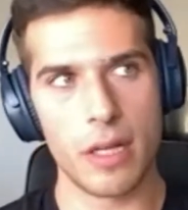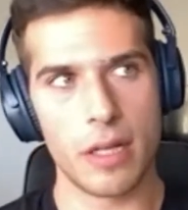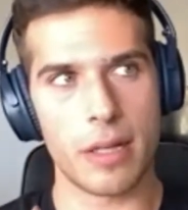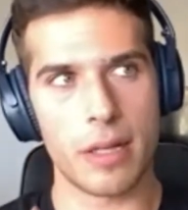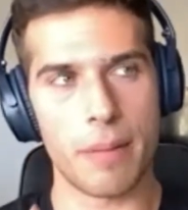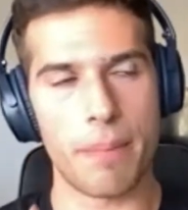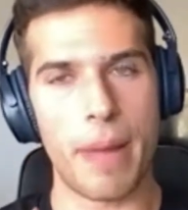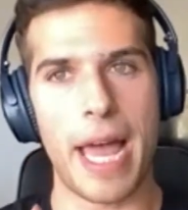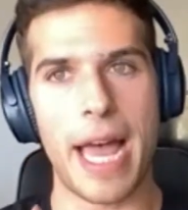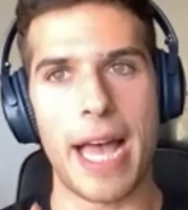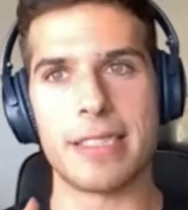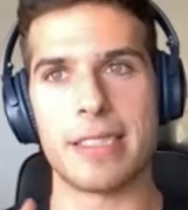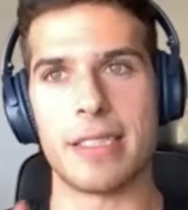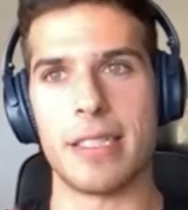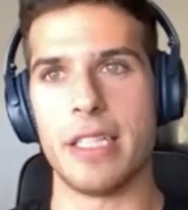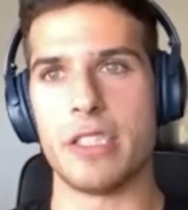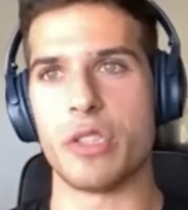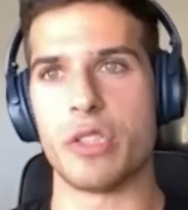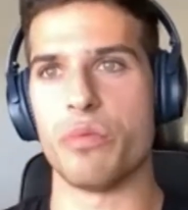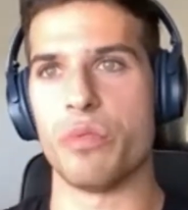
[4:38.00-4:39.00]

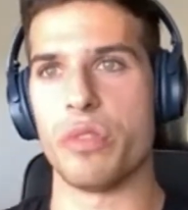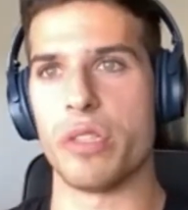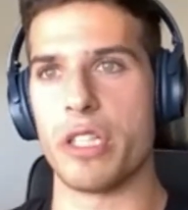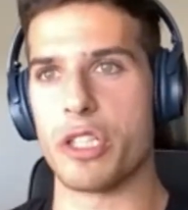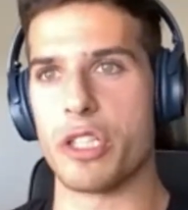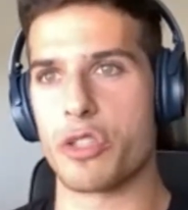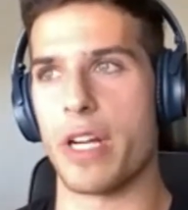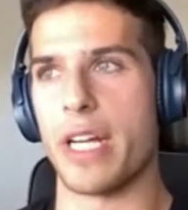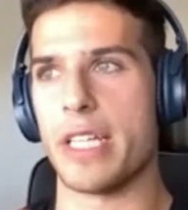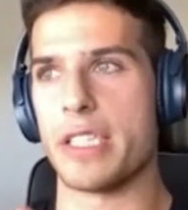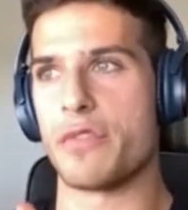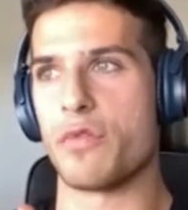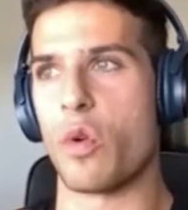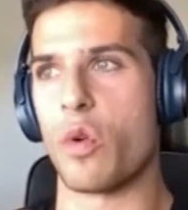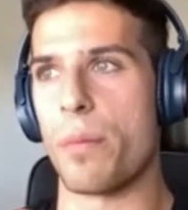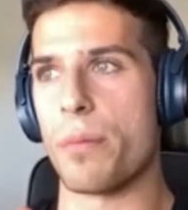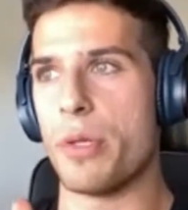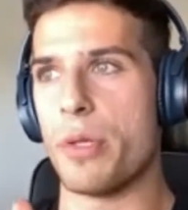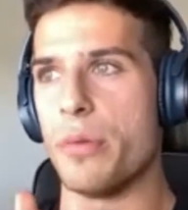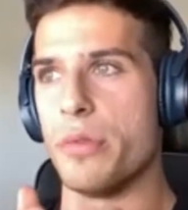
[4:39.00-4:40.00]
capacity to really
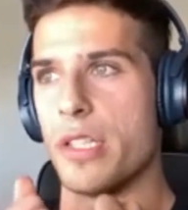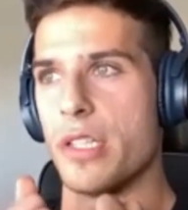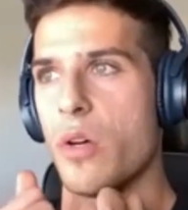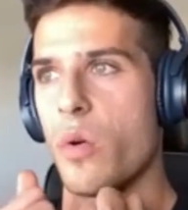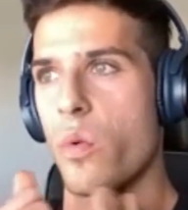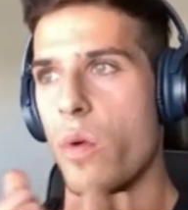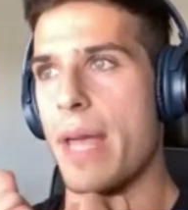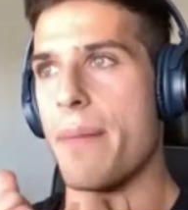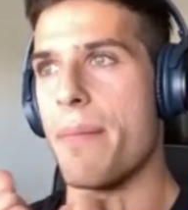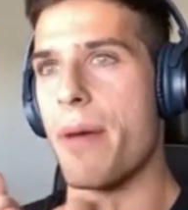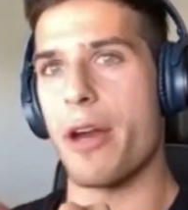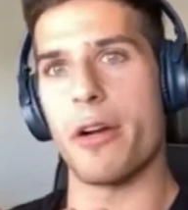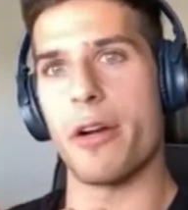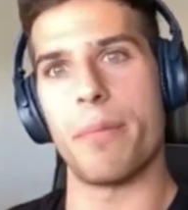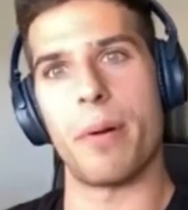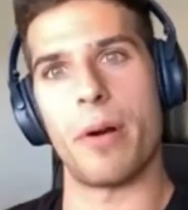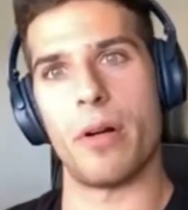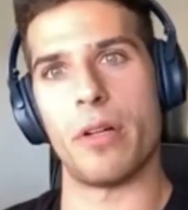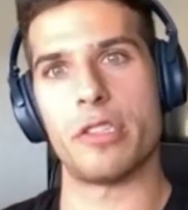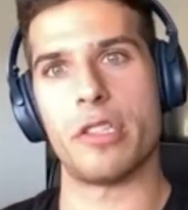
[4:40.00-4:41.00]
transform you into a way better
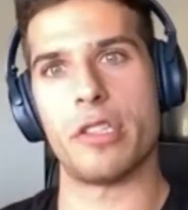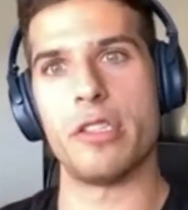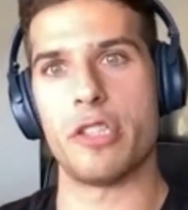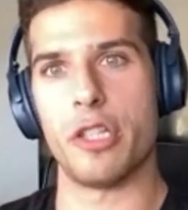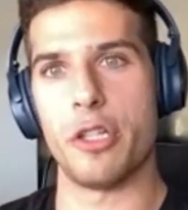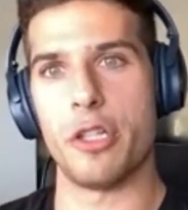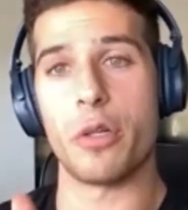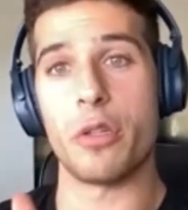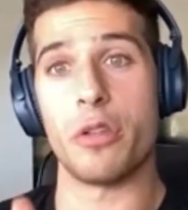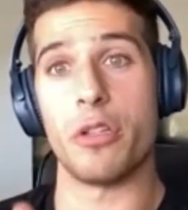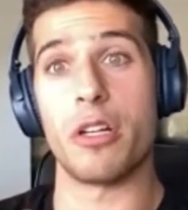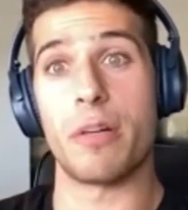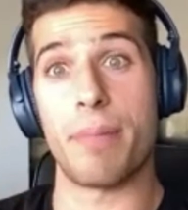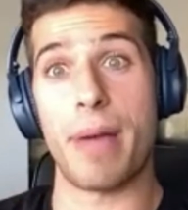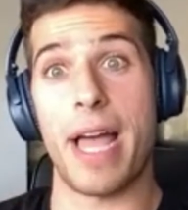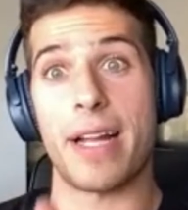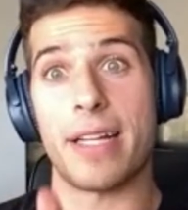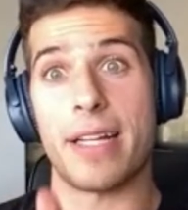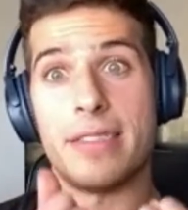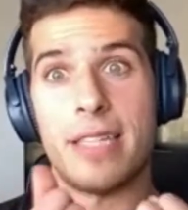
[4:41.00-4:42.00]
person. So you can look
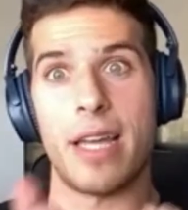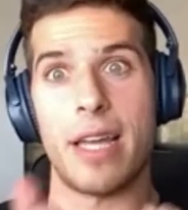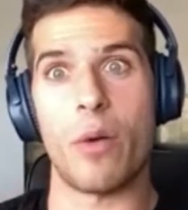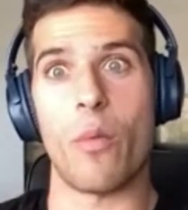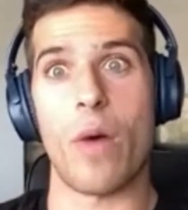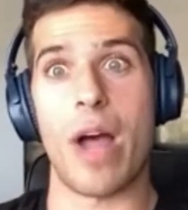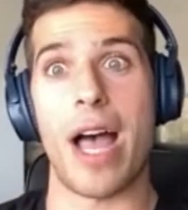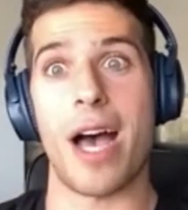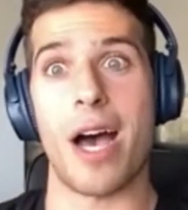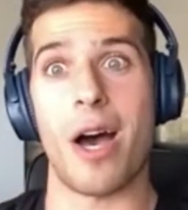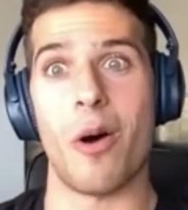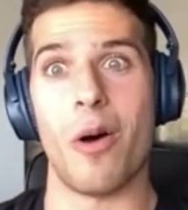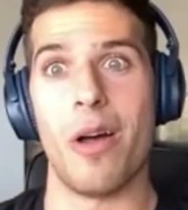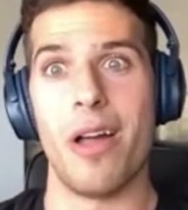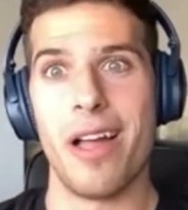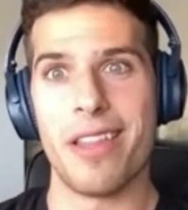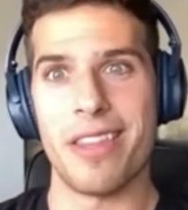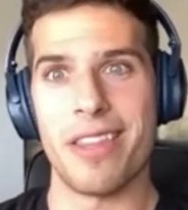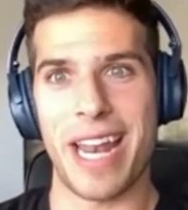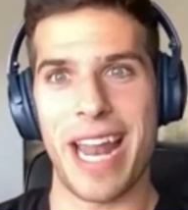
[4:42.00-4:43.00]
back and say, wow,
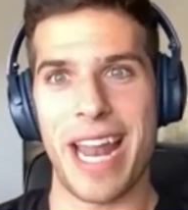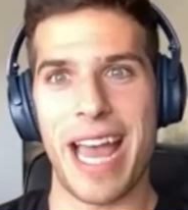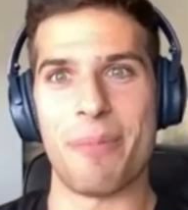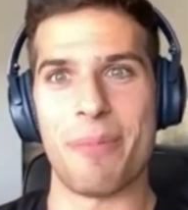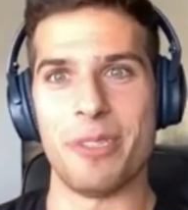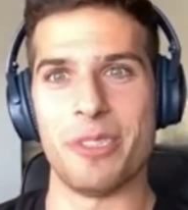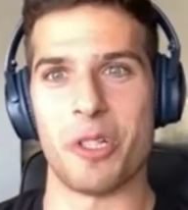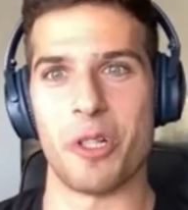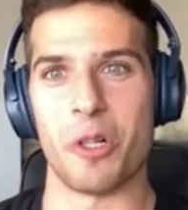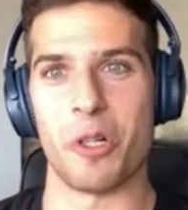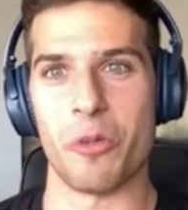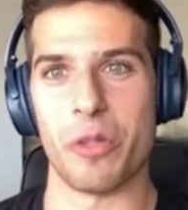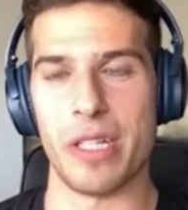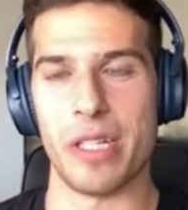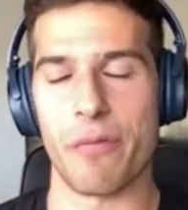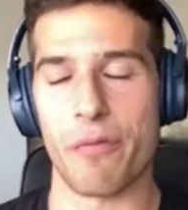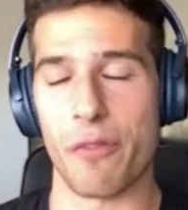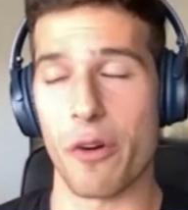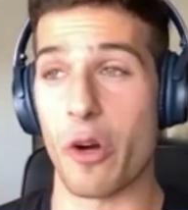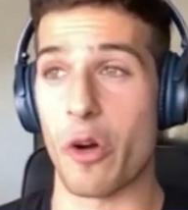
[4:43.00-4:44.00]
that happened for
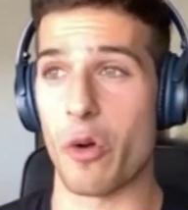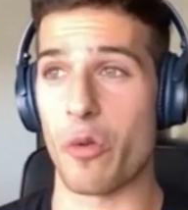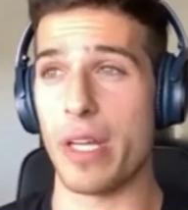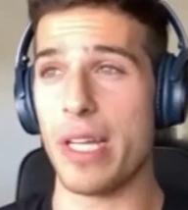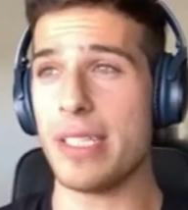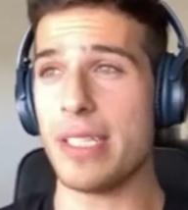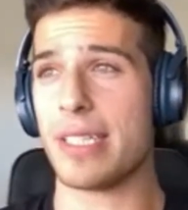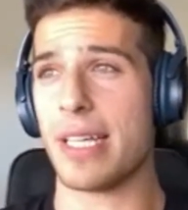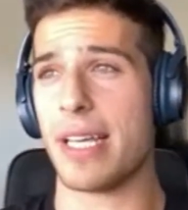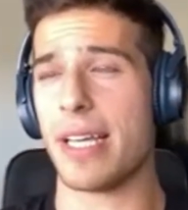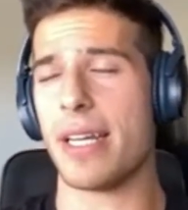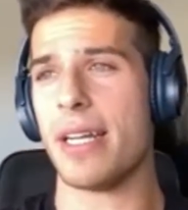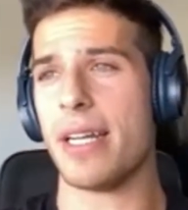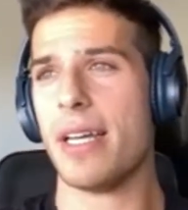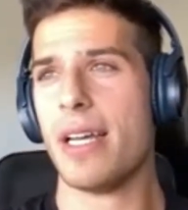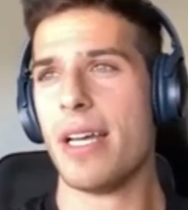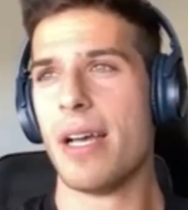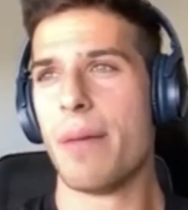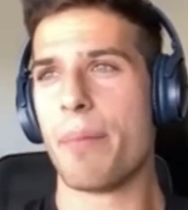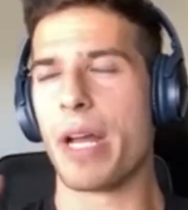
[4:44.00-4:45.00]
a reason,
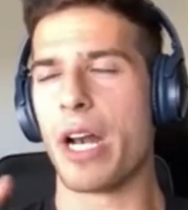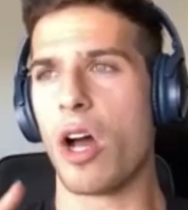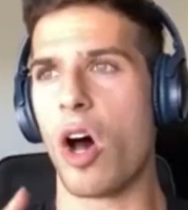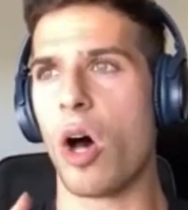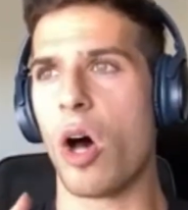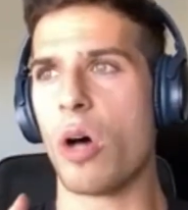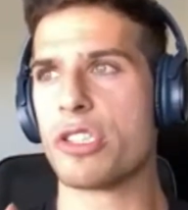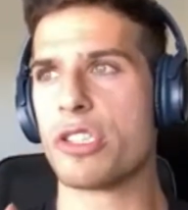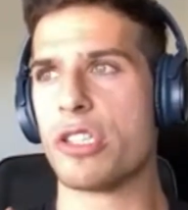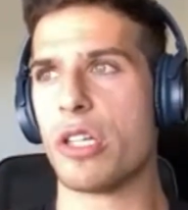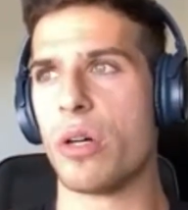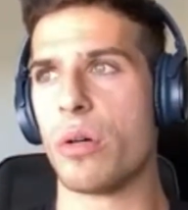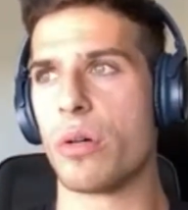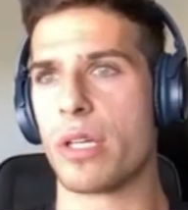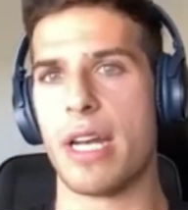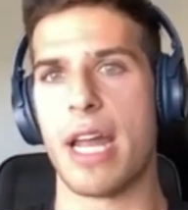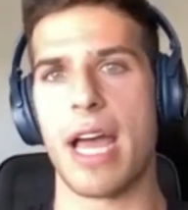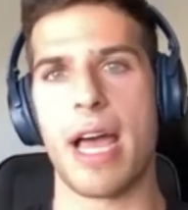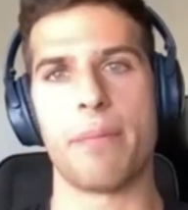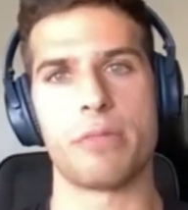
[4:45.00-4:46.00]
but it also
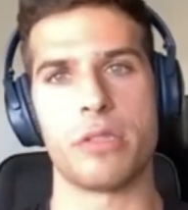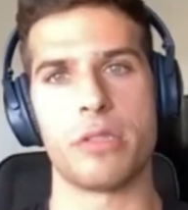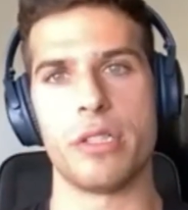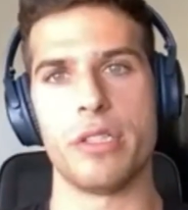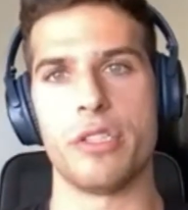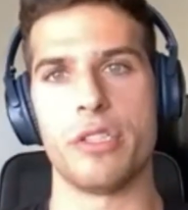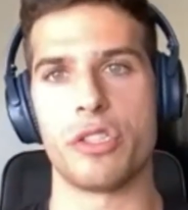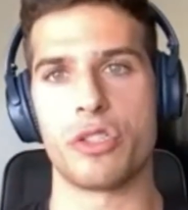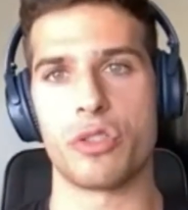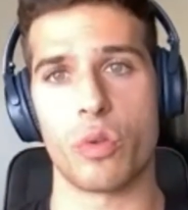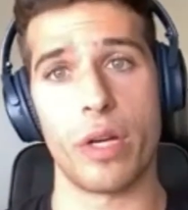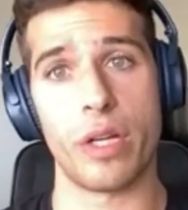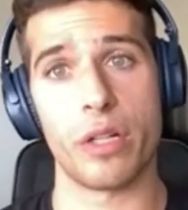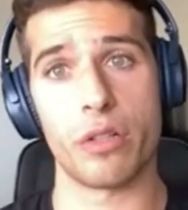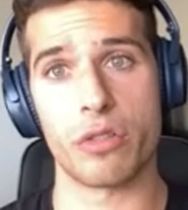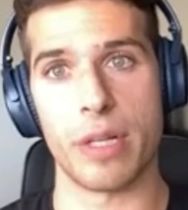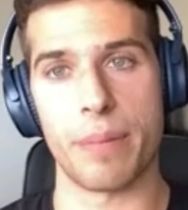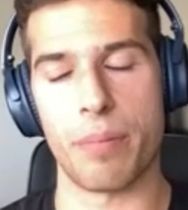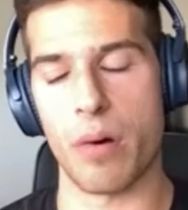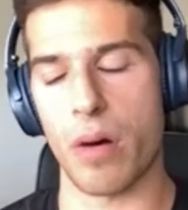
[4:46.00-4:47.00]
can absolutely destroy and
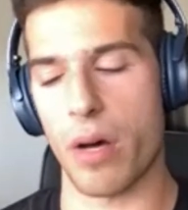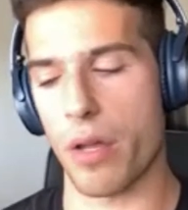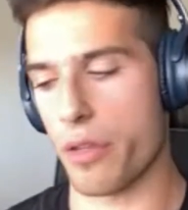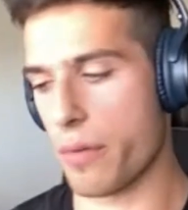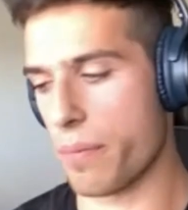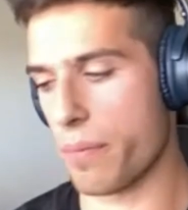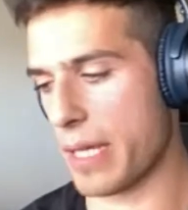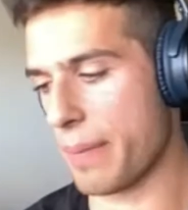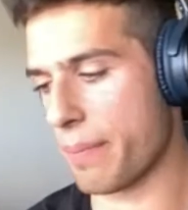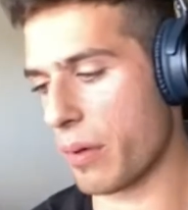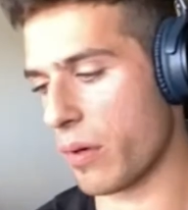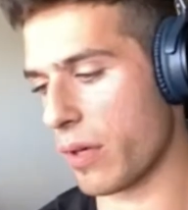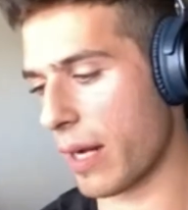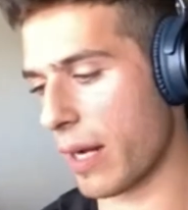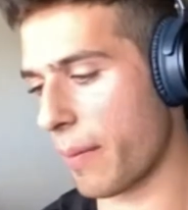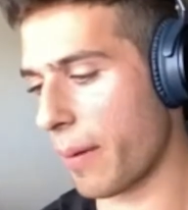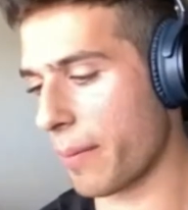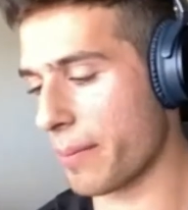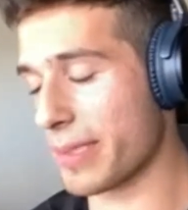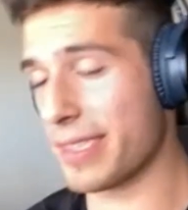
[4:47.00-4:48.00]
cripple other people. And
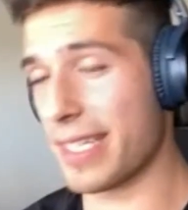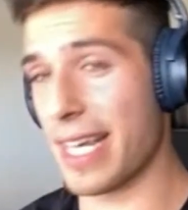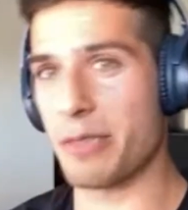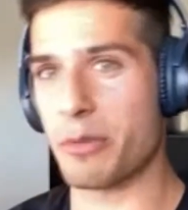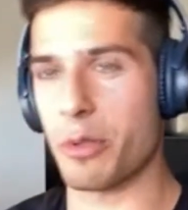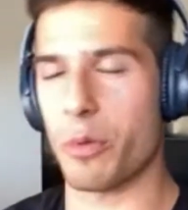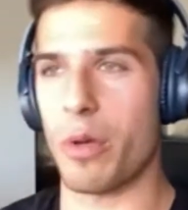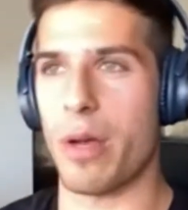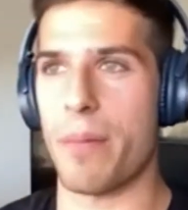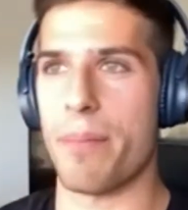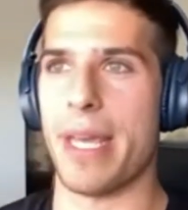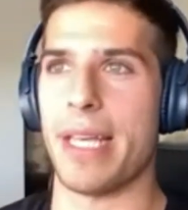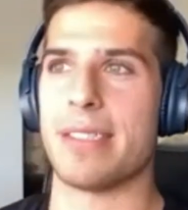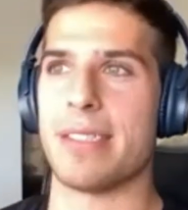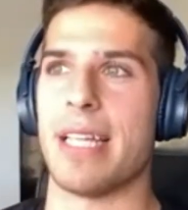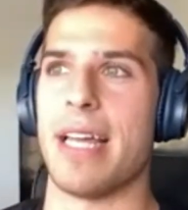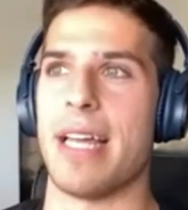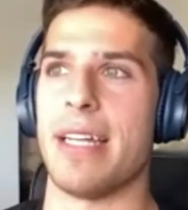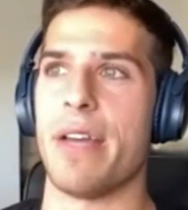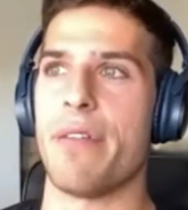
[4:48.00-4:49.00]
I'm obsessed with what makes
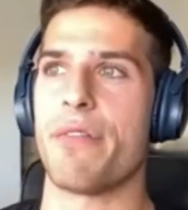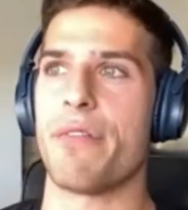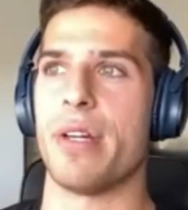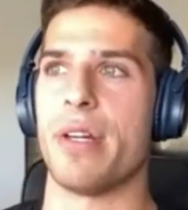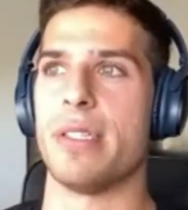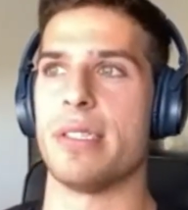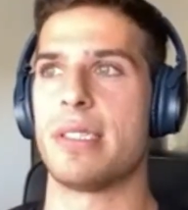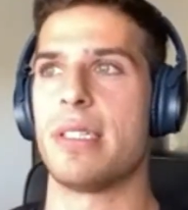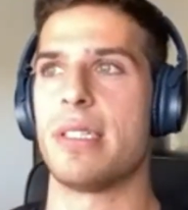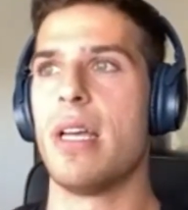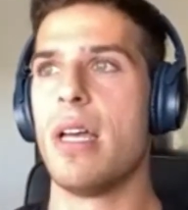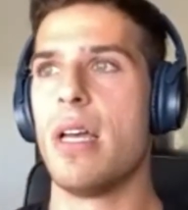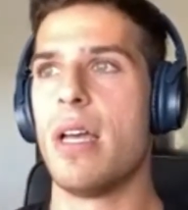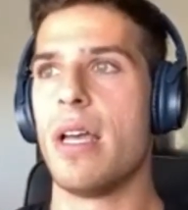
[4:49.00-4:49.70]
that difference.